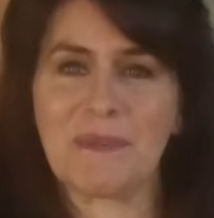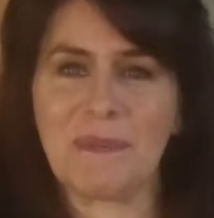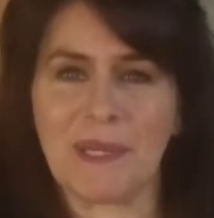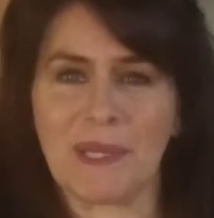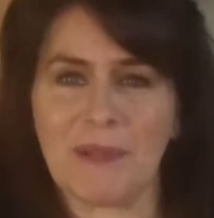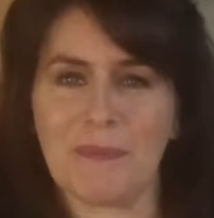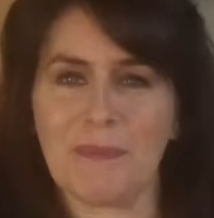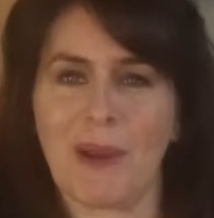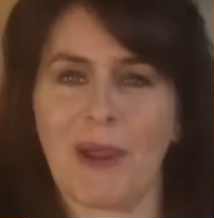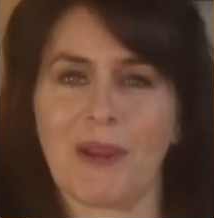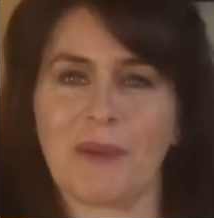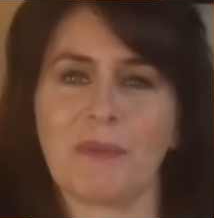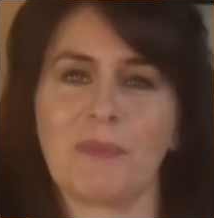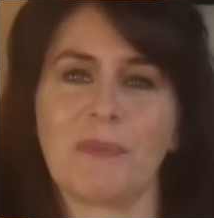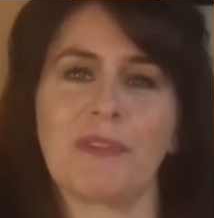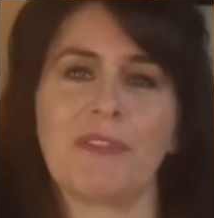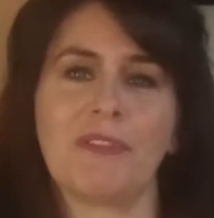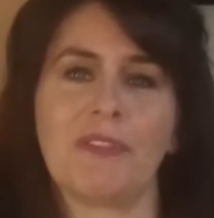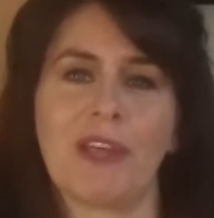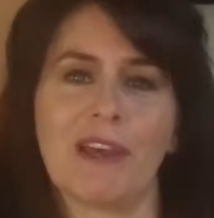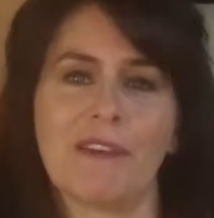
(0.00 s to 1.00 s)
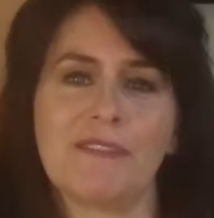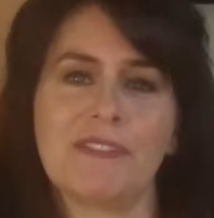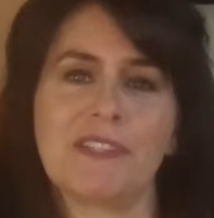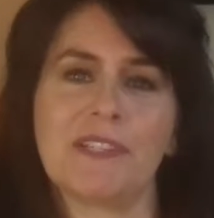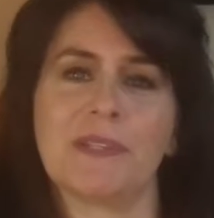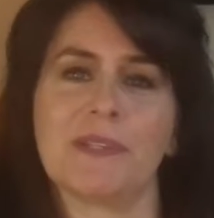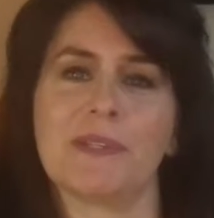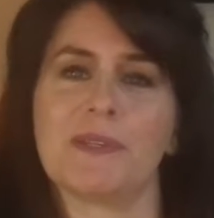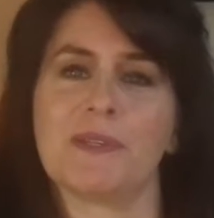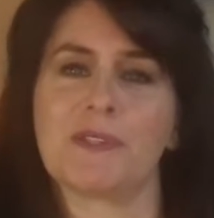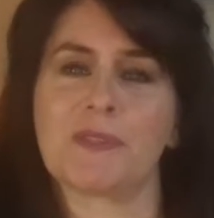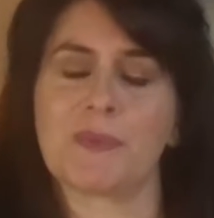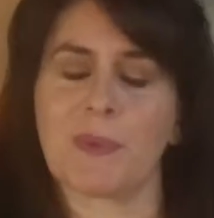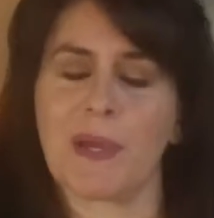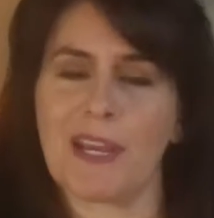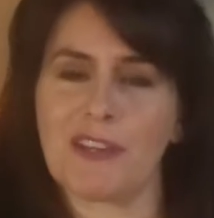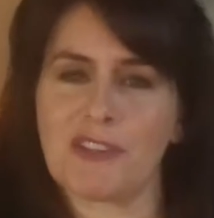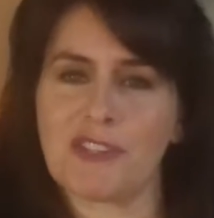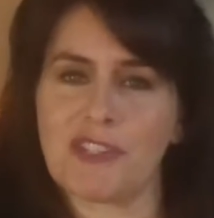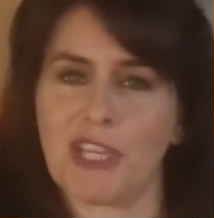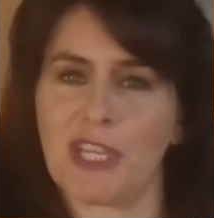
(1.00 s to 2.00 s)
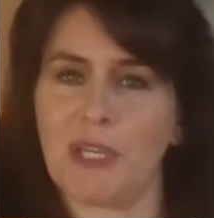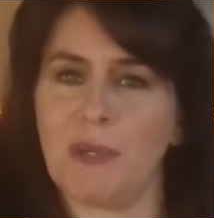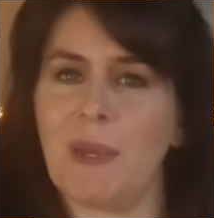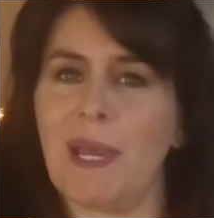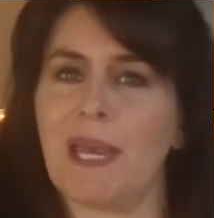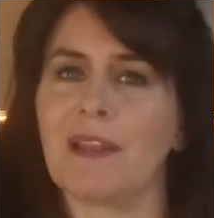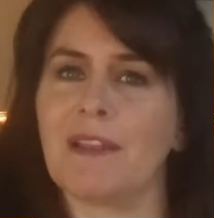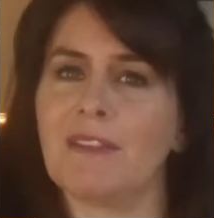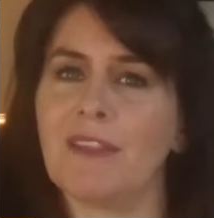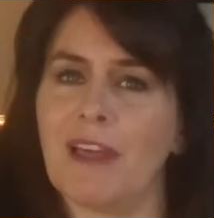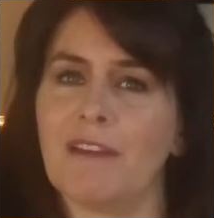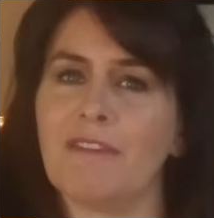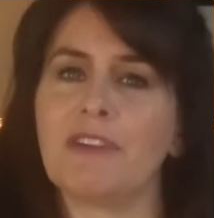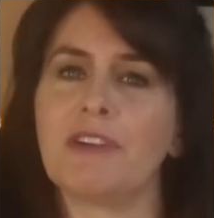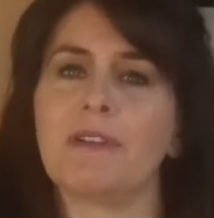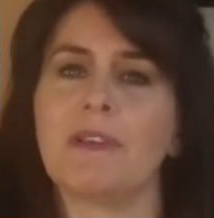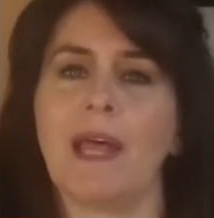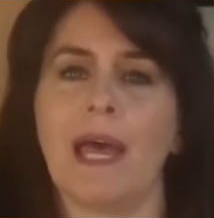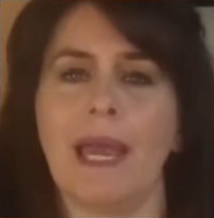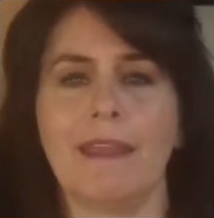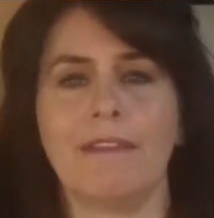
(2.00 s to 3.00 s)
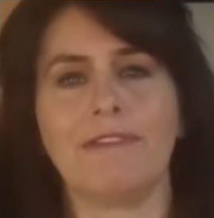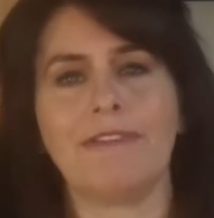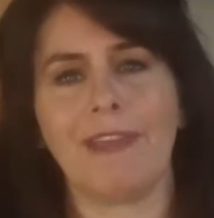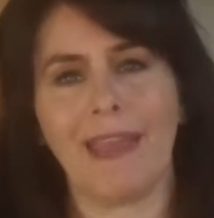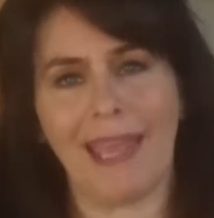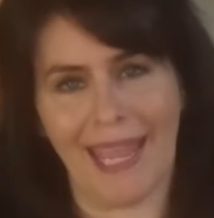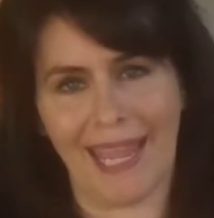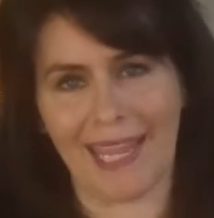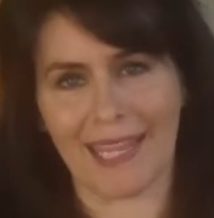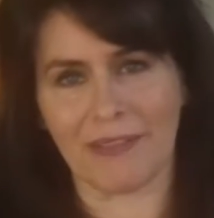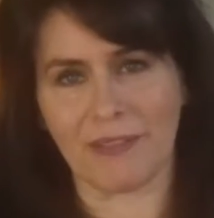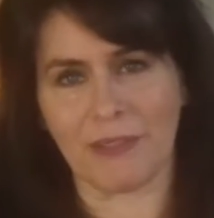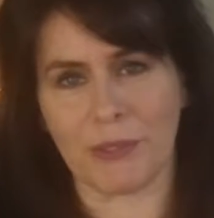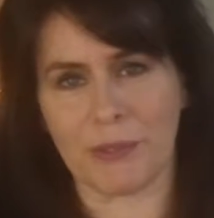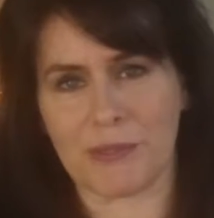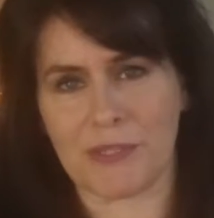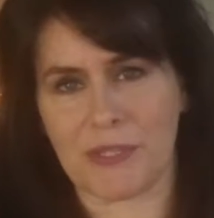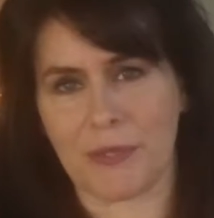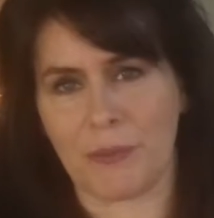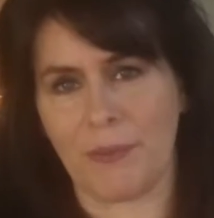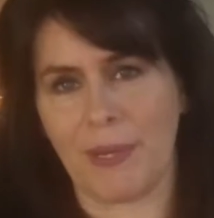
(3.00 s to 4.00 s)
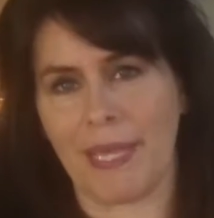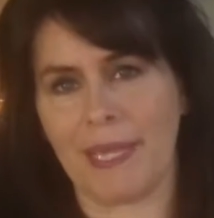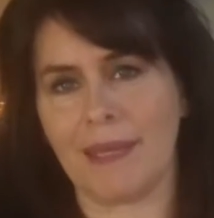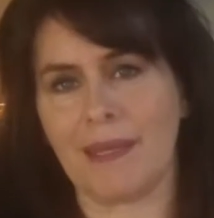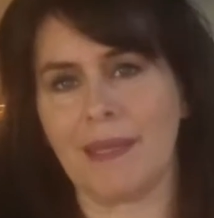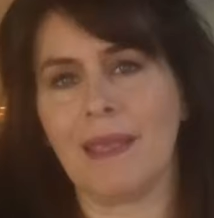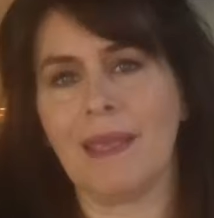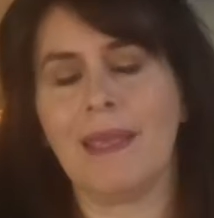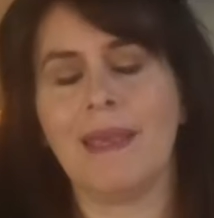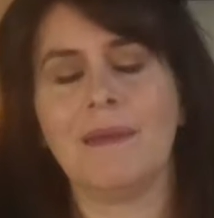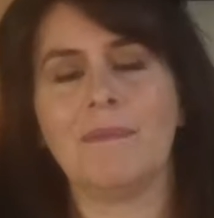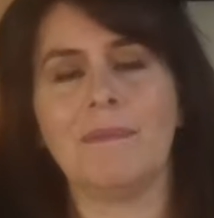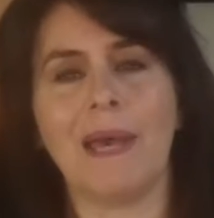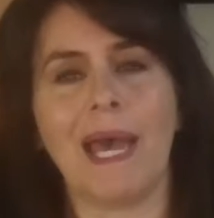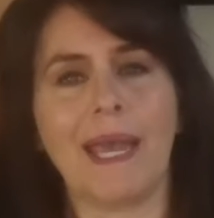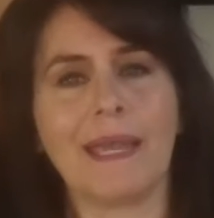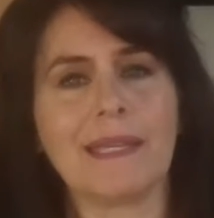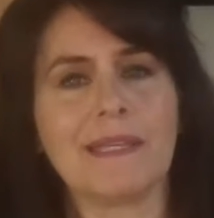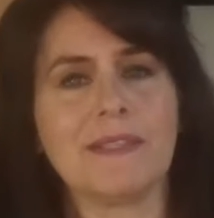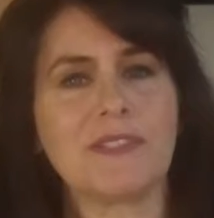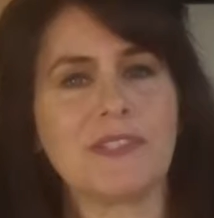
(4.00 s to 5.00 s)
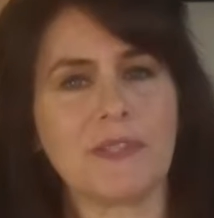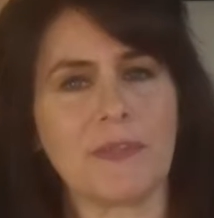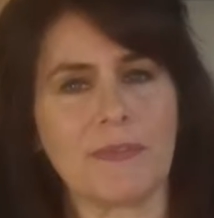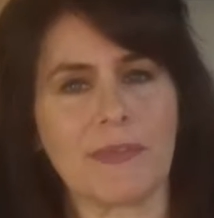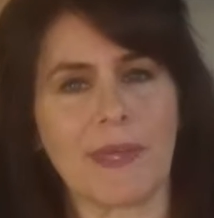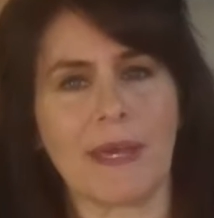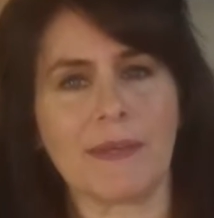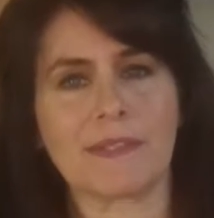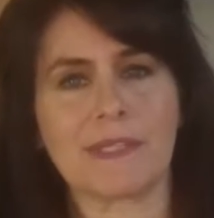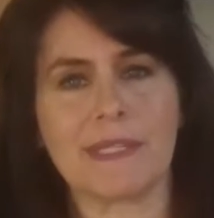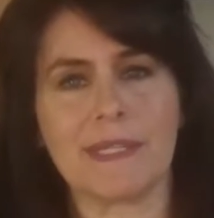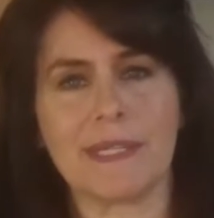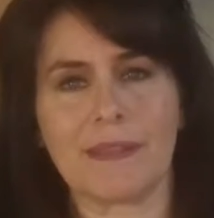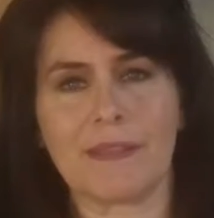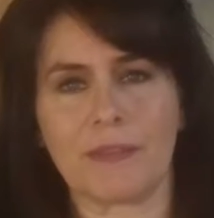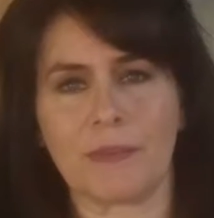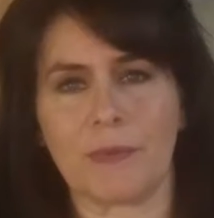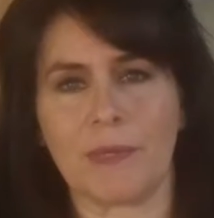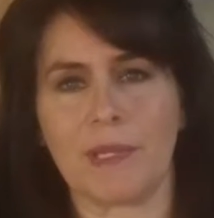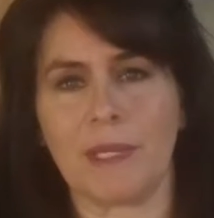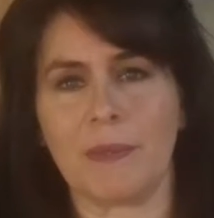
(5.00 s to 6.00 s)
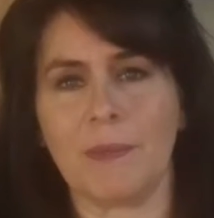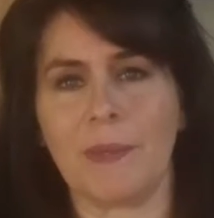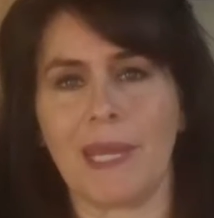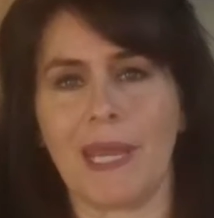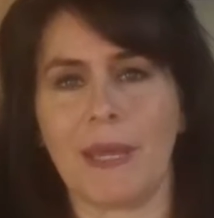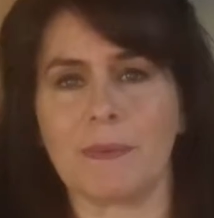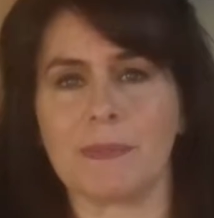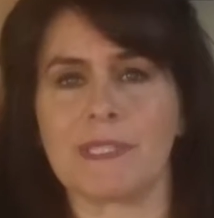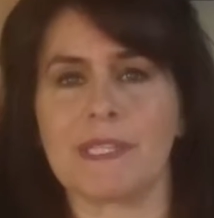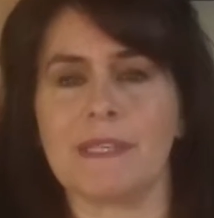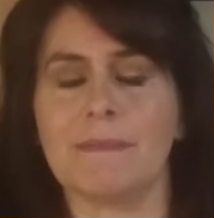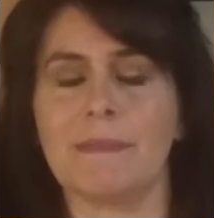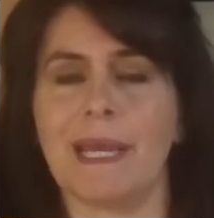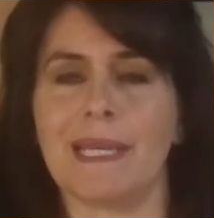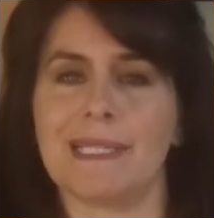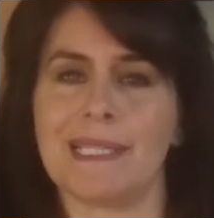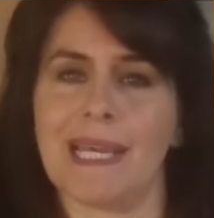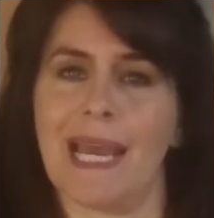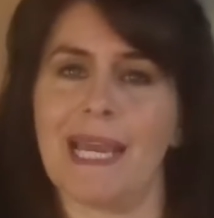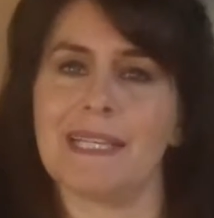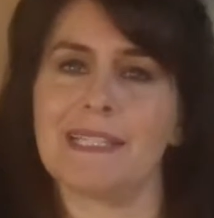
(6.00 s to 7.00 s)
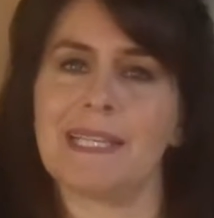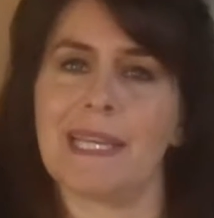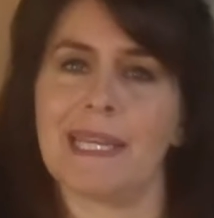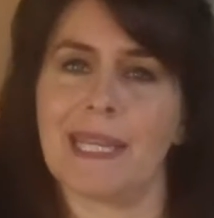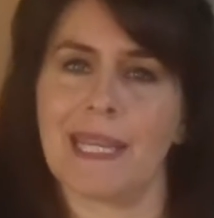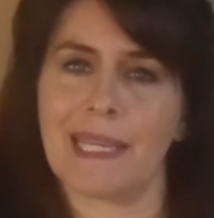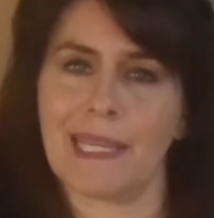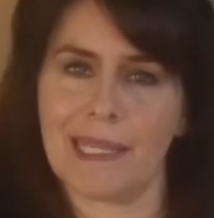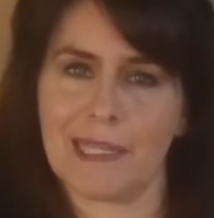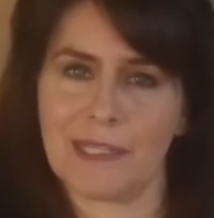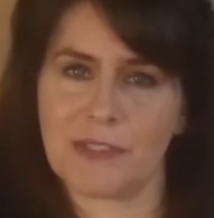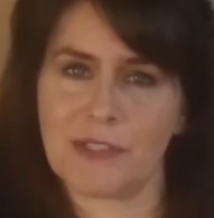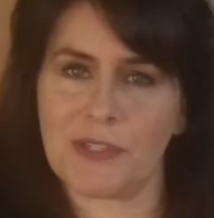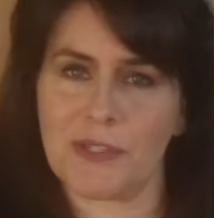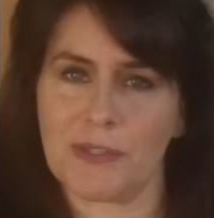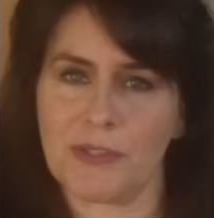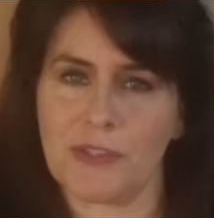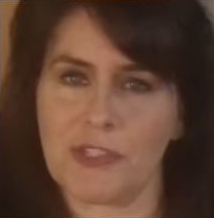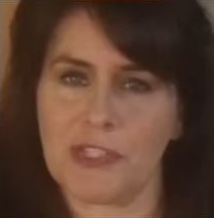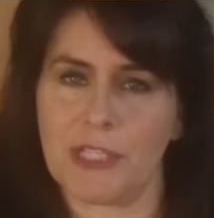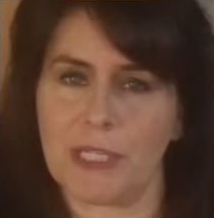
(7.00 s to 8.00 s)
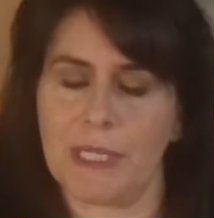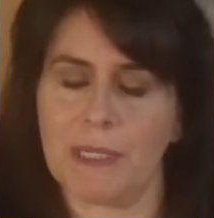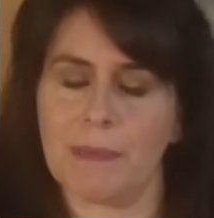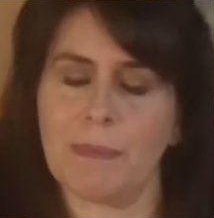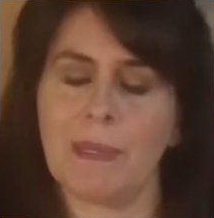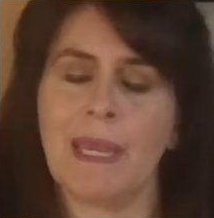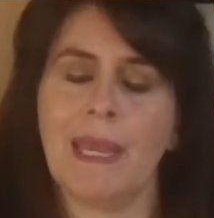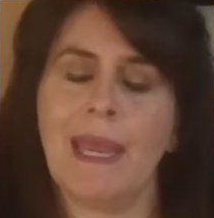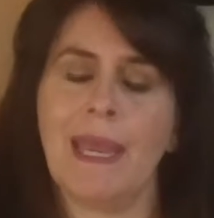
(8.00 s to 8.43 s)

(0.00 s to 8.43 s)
Camille Martin with Love to Lose, where I show you how to love your life and lose the weight. Back in 2003, when I was in my dietetic internship,